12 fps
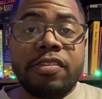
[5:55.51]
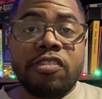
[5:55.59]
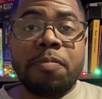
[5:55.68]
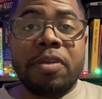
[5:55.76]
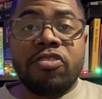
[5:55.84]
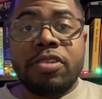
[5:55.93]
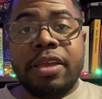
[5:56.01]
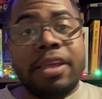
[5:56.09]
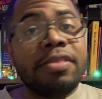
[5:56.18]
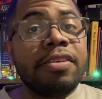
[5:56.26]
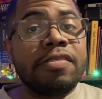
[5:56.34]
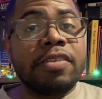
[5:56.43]
especially
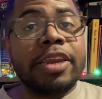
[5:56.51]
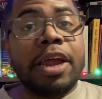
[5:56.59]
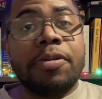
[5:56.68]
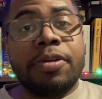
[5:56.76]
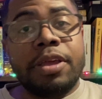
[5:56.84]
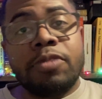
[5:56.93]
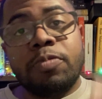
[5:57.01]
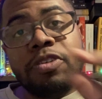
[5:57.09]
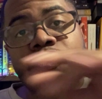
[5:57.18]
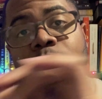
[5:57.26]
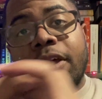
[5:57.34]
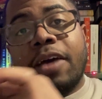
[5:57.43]
in this scenario in
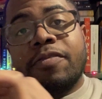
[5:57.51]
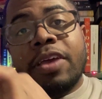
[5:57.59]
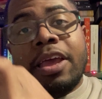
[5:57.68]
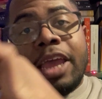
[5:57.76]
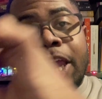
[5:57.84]
which you have